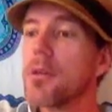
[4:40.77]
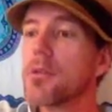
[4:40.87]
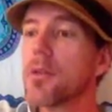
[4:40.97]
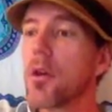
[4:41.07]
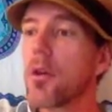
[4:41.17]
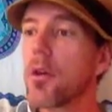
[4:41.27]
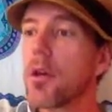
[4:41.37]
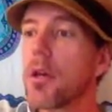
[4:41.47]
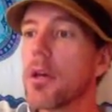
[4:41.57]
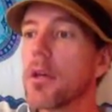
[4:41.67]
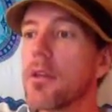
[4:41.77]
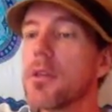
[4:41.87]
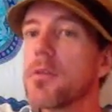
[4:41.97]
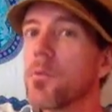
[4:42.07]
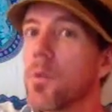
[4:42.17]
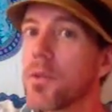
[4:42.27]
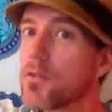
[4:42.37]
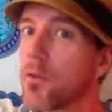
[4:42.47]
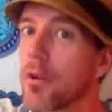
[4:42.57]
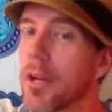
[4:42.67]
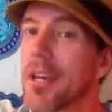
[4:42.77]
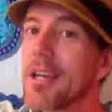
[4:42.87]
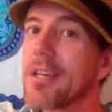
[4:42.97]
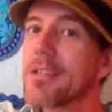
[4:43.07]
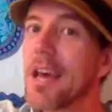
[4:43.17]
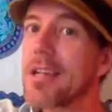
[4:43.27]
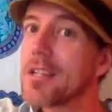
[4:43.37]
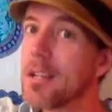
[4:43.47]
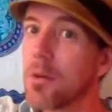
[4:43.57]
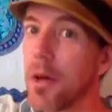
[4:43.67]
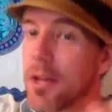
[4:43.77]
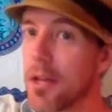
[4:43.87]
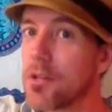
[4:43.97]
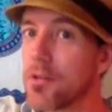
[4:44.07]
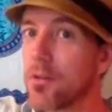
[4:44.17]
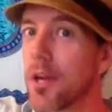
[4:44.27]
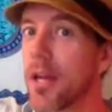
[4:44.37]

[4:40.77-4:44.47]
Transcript: So this withdrawing is actually quite natural,